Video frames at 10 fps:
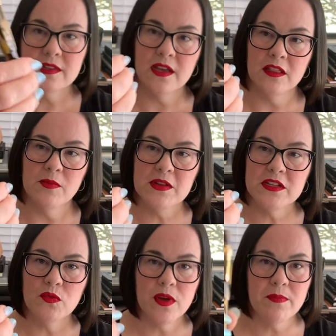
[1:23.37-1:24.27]
a
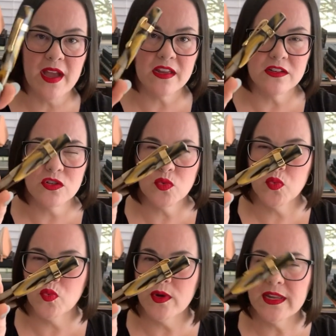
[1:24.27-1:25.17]
limited run back in
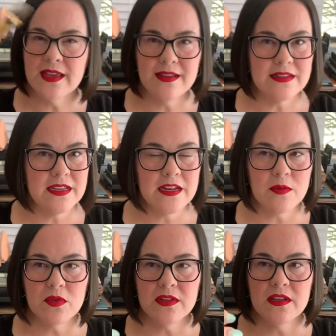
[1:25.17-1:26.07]
2018, I
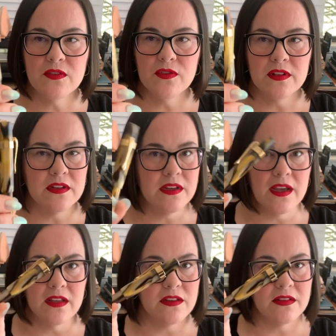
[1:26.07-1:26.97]
believe. And
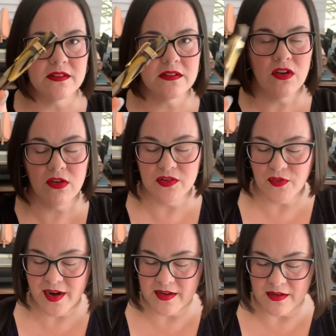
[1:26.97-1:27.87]
yeah, it's hard to
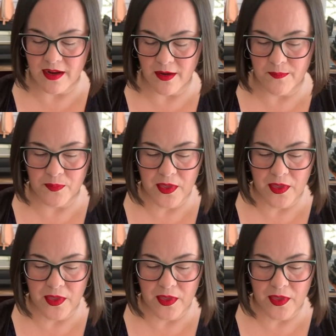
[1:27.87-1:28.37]
find it now.